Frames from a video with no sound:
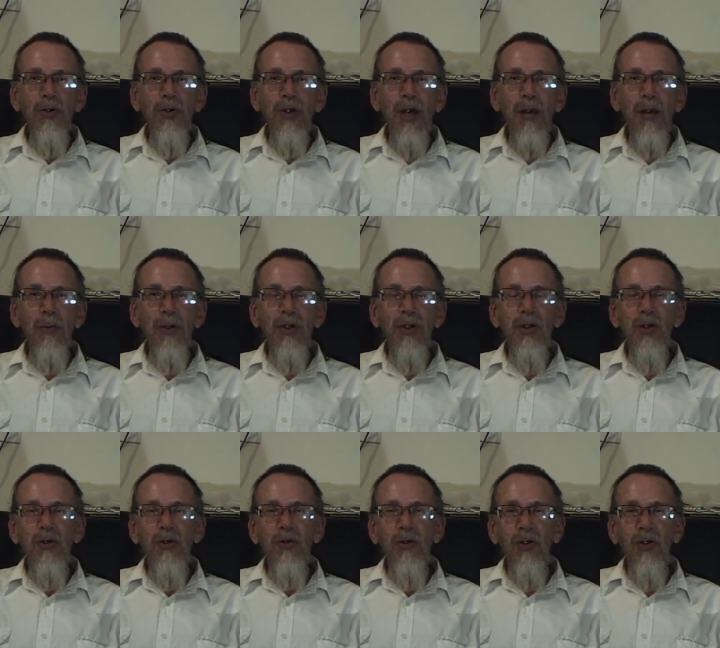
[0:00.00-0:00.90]
How much
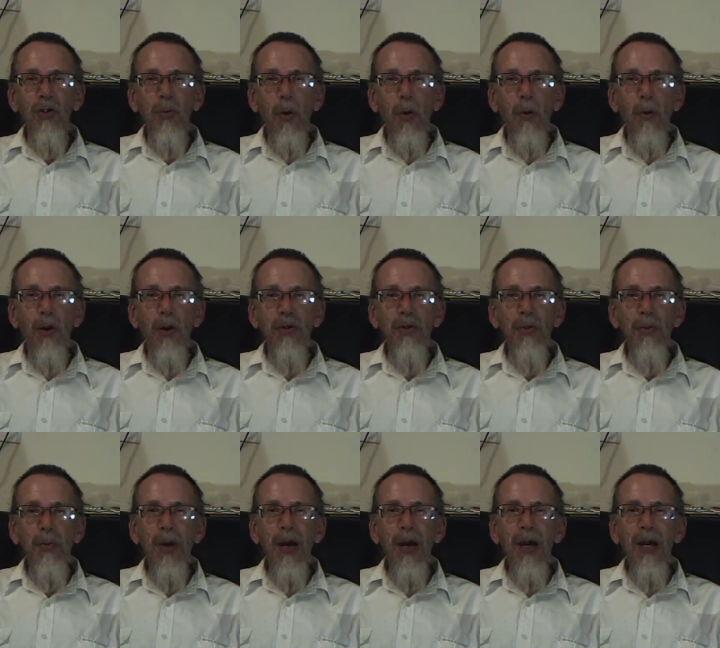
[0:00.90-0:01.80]
does one want to
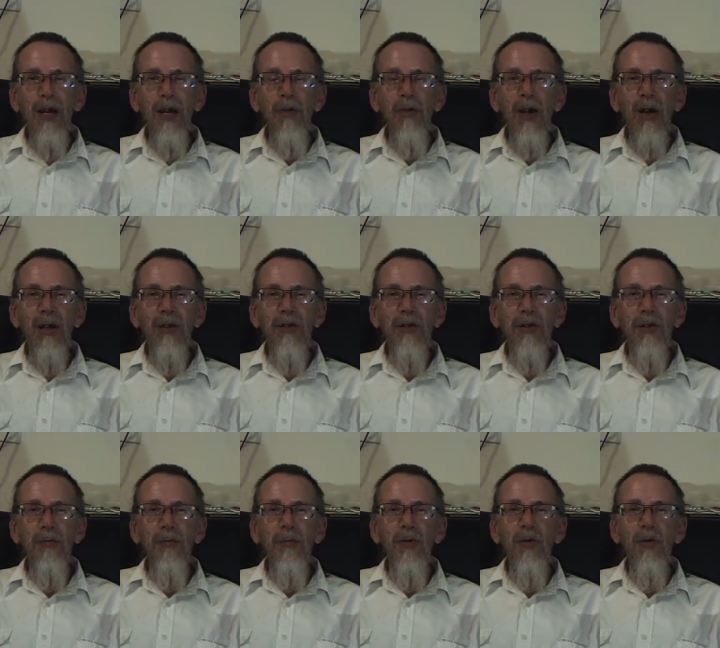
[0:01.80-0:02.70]
pay relative
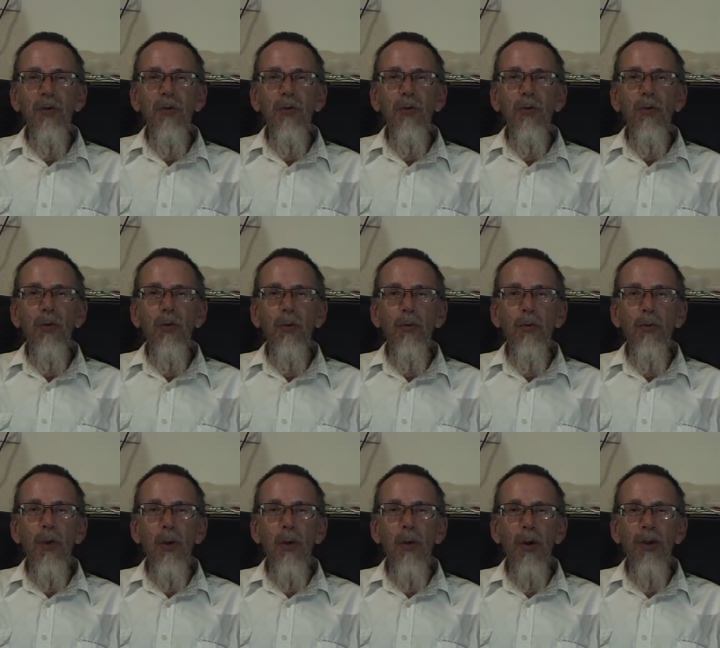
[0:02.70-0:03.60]
to
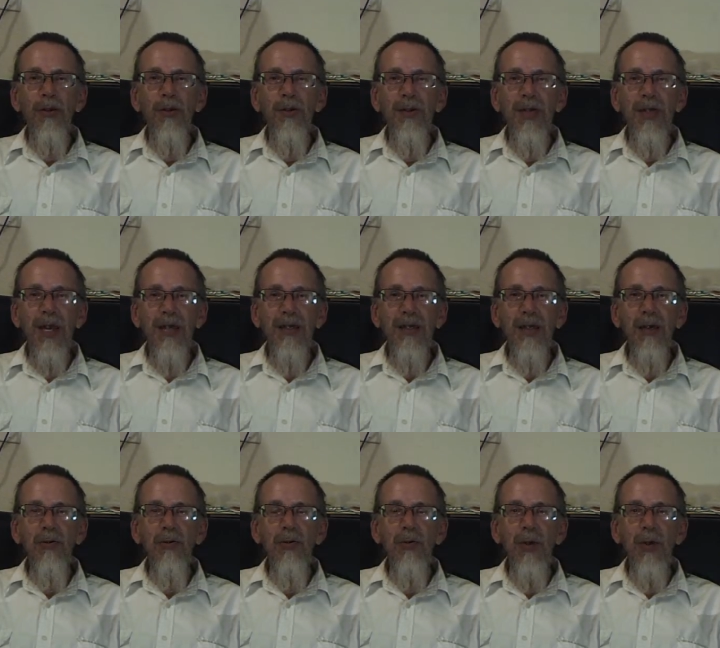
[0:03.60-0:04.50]
what one gets
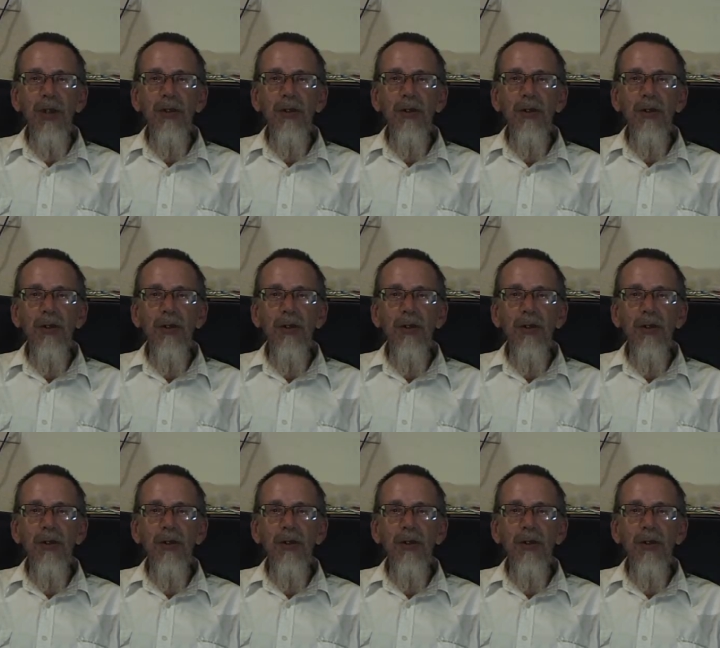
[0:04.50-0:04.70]
out of it?